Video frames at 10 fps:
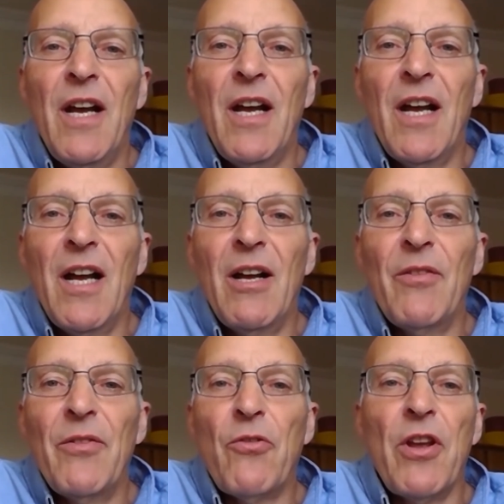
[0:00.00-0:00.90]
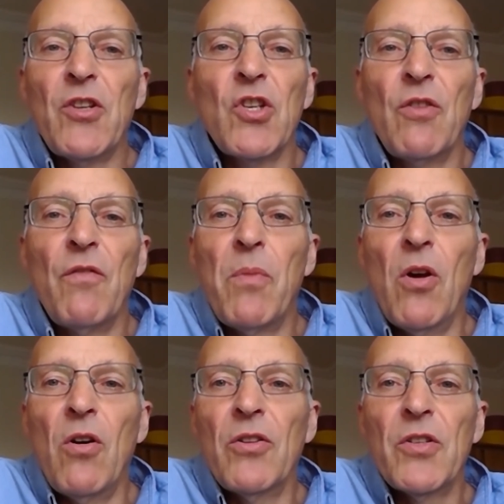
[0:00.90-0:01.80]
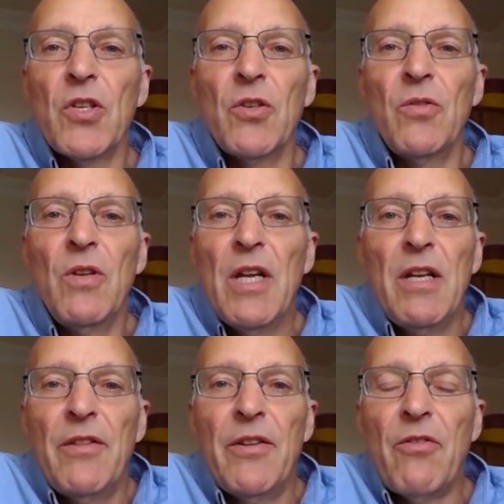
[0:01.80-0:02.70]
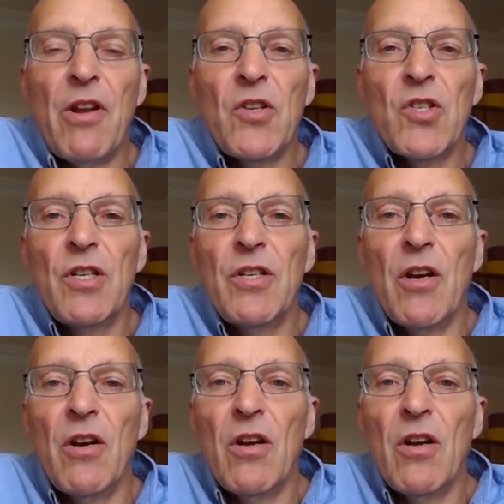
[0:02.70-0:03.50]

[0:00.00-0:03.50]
the creation of a blog to the creation